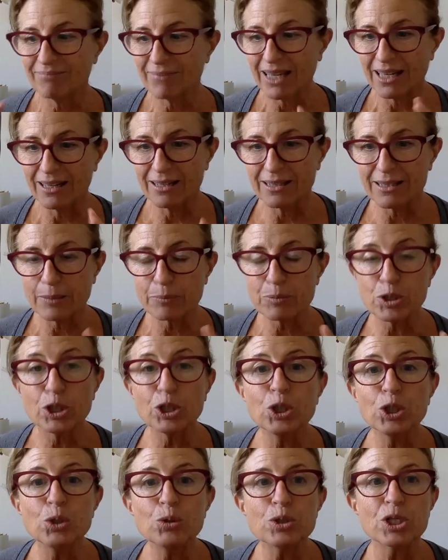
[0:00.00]
It's up to
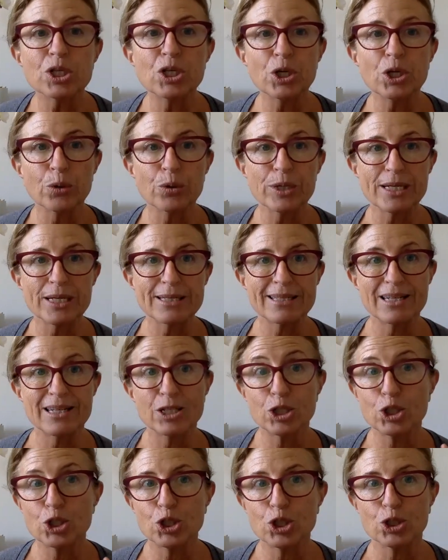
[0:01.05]
you to notice and
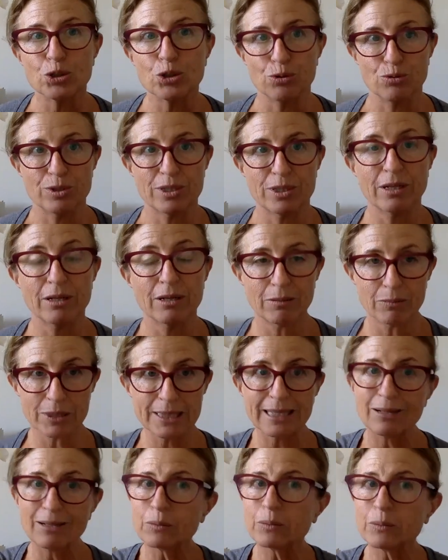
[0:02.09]
to choose. And I would
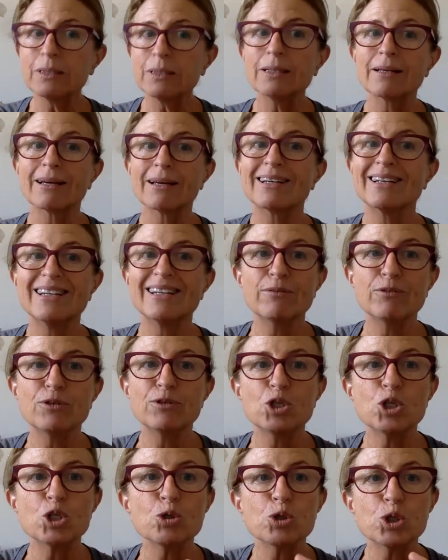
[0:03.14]
say really, like, if you
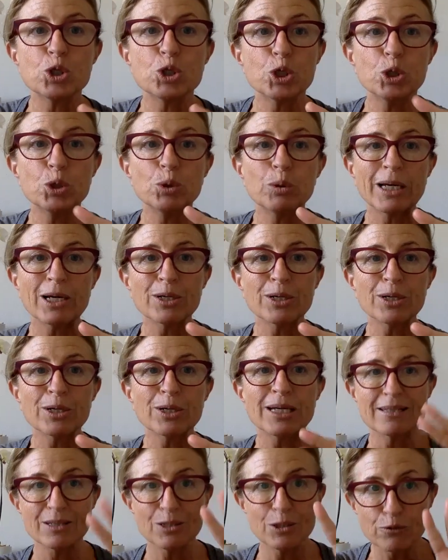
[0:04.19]
choose 2
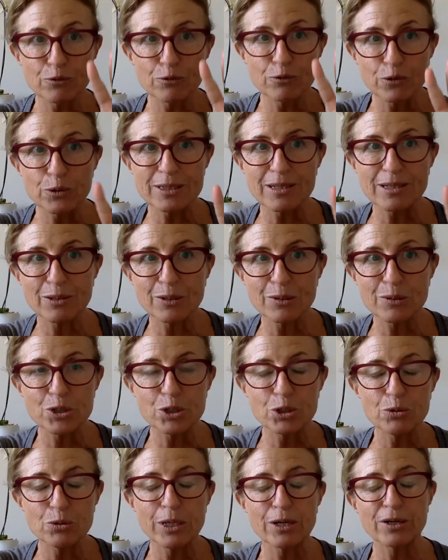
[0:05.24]
areas and you focus on those
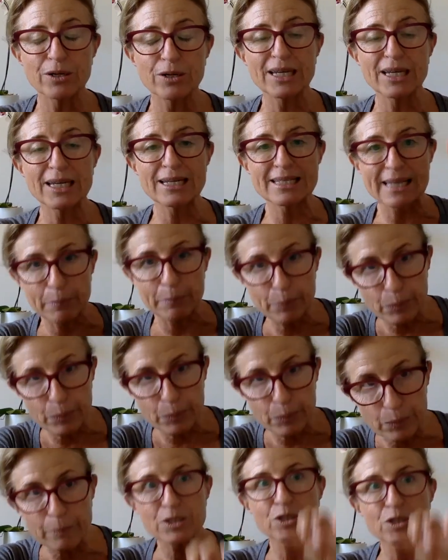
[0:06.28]
2 areas, I
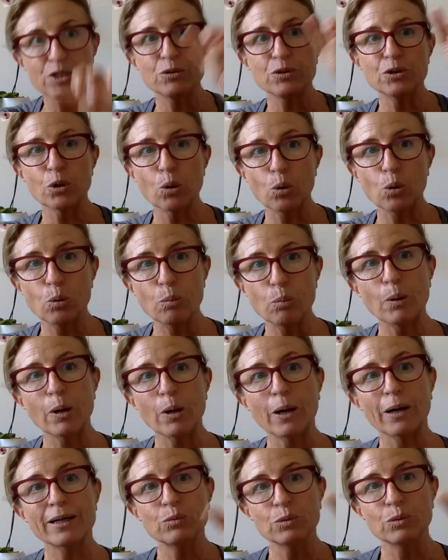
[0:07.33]
promise you your whole
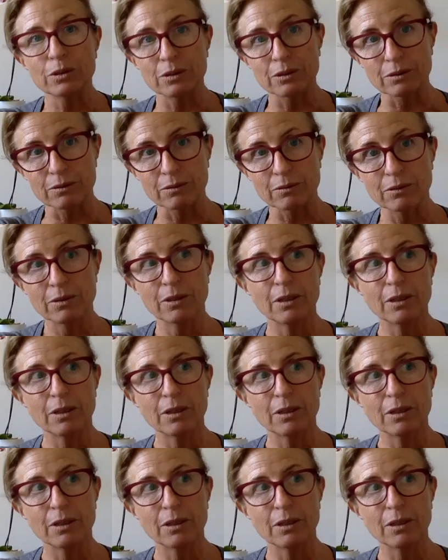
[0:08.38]
body will